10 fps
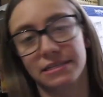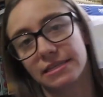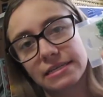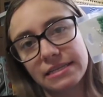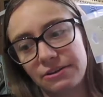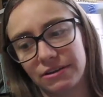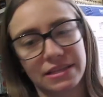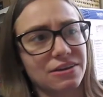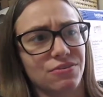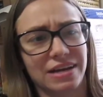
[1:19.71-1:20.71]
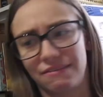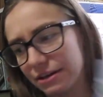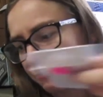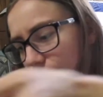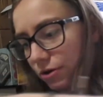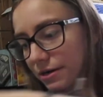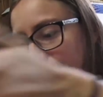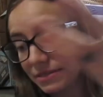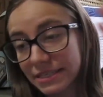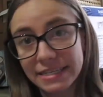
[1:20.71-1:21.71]
These I don't, I think I only have like 4.
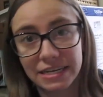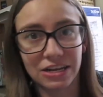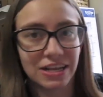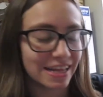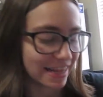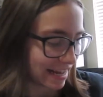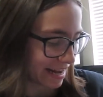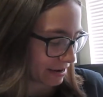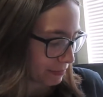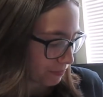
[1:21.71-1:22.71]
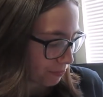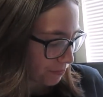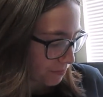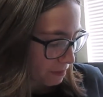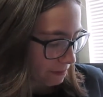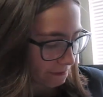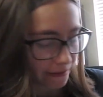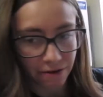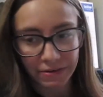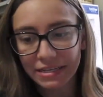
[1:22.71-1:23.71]
But still, like,
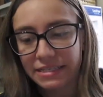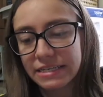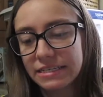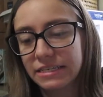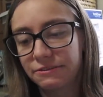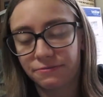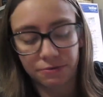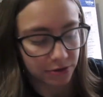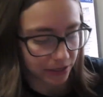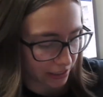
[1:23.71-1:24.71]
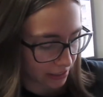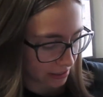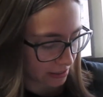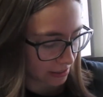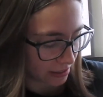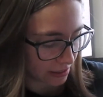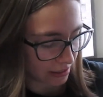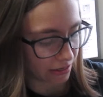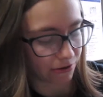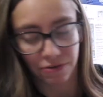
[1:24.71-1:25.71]
that way it's easy for,
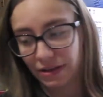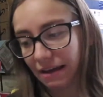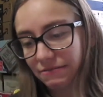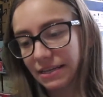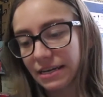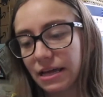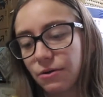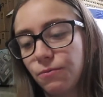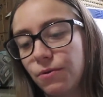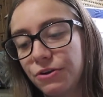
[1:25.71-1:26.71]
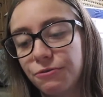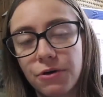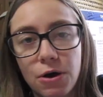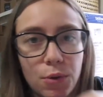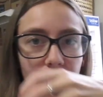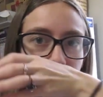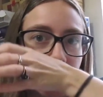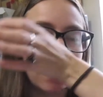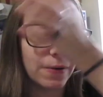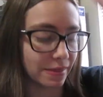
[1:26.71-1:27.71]
I only have to take like 1
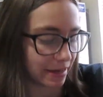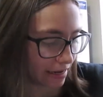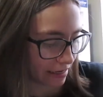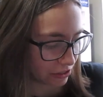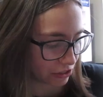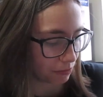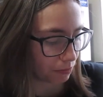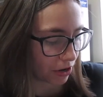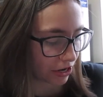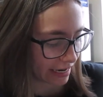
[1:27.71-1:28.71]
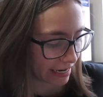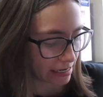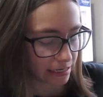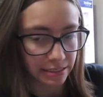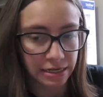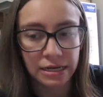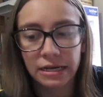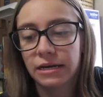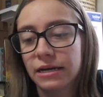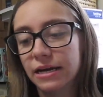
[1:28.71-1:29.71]
photo and then just mark it
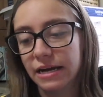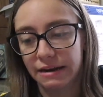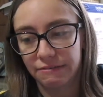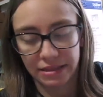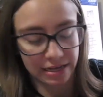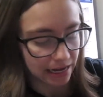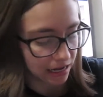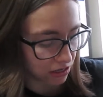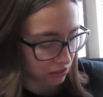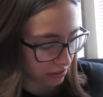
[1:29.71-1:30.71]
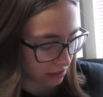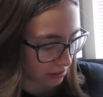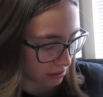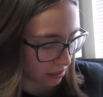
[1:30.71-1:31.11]
and everything else.